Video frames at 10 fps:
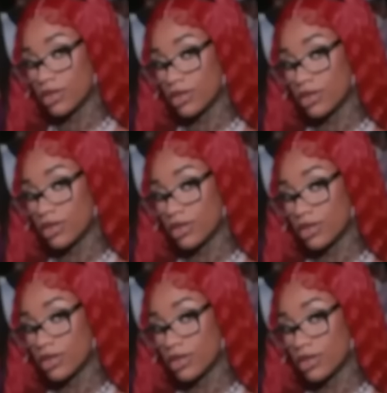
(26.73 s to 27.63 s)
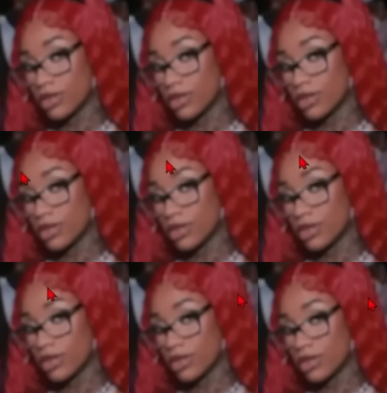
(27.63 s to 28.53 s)

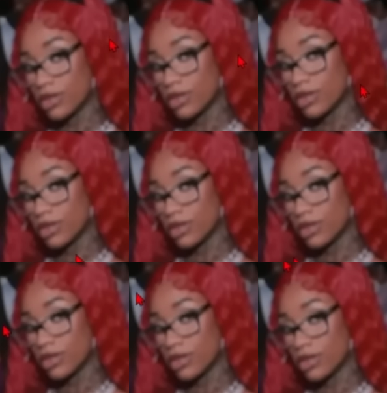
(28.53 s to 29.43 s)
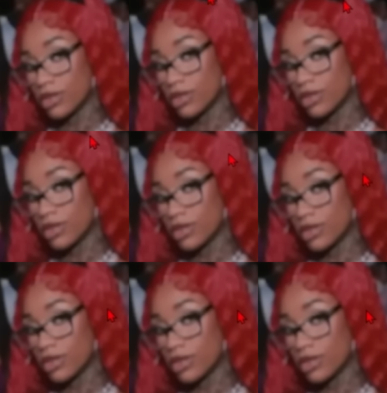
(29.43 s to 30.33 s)

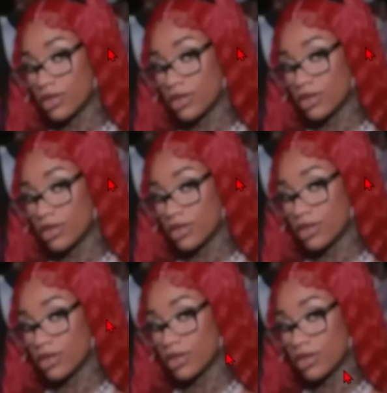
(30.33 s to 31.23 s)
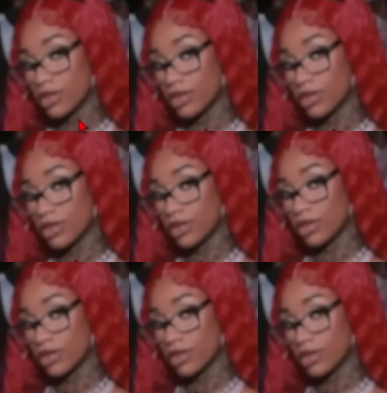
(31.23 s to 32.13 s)

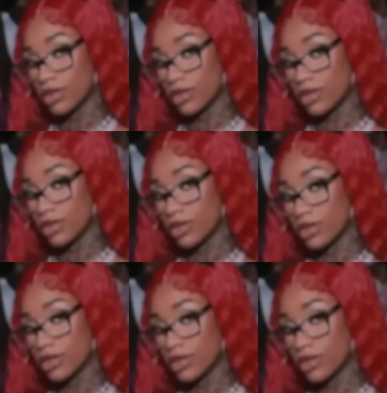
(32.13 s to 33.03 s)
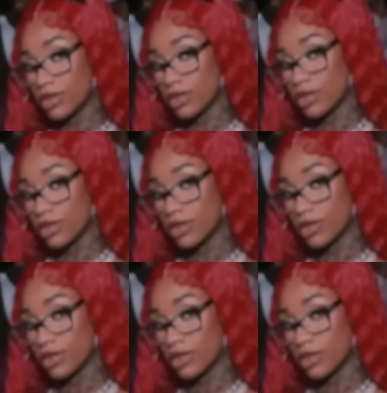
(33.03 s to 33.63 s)
(silent)